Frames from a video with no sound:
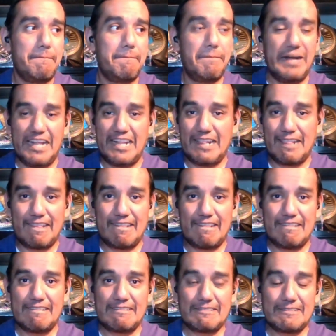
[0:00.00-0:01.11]
But
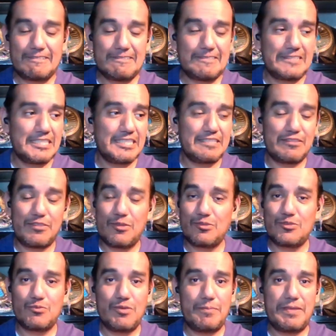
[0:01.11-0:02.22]
those
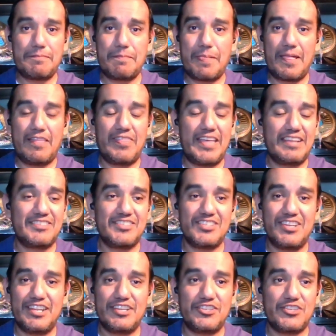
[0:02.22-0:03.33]
women on that
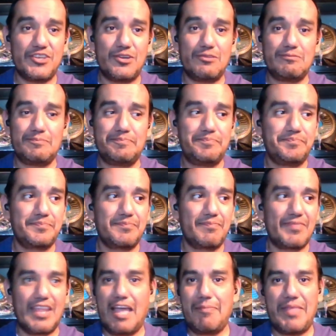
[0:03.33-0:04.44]
Sunday show,
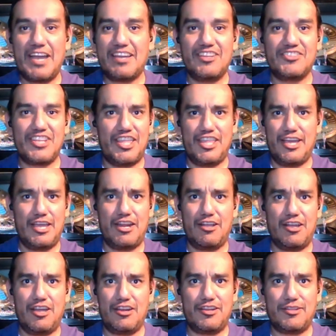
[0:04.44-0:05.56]
I'm not going to say they
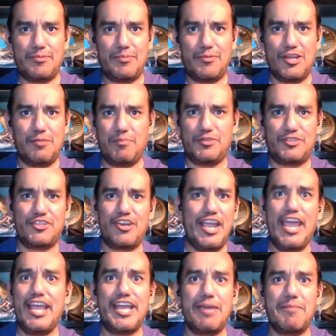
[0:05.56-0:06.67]
gotta put their
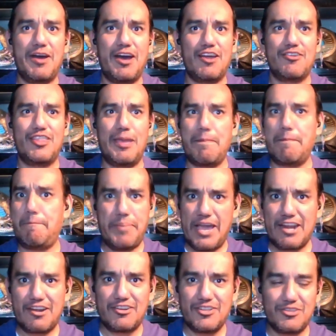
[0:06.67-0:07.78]
A game on or they
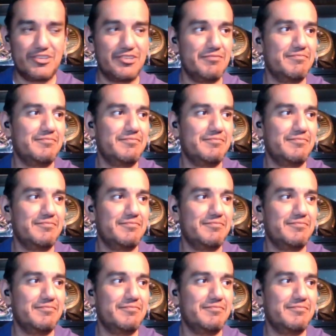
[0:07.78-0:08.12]
better do good.